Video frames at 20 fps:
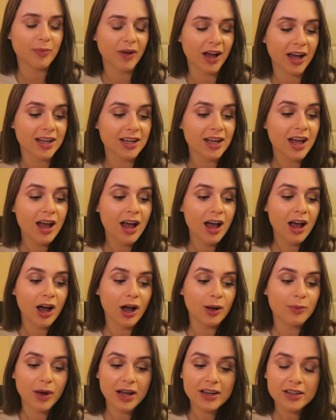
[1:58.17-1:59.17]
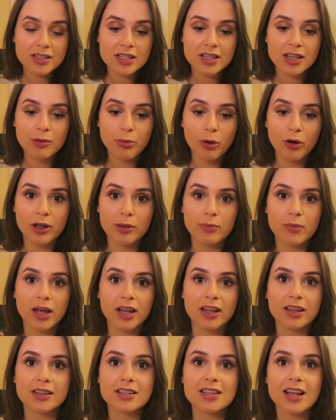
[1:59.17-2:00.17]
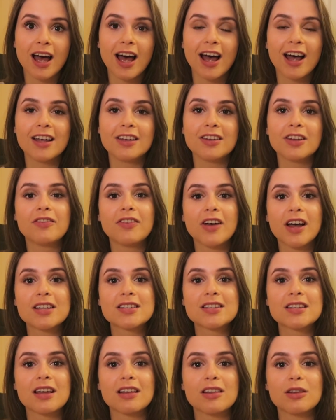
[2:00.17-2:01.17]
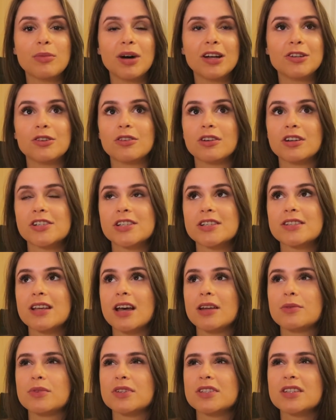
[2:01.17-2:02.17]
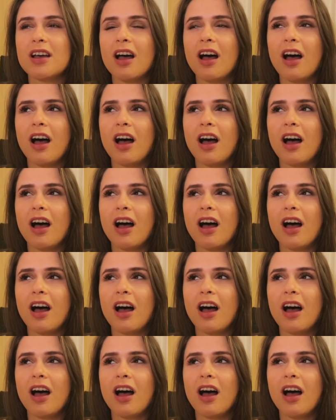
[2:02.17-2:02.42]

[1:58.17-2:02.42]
But I went into the appointment and the first thing that my neurologist said was,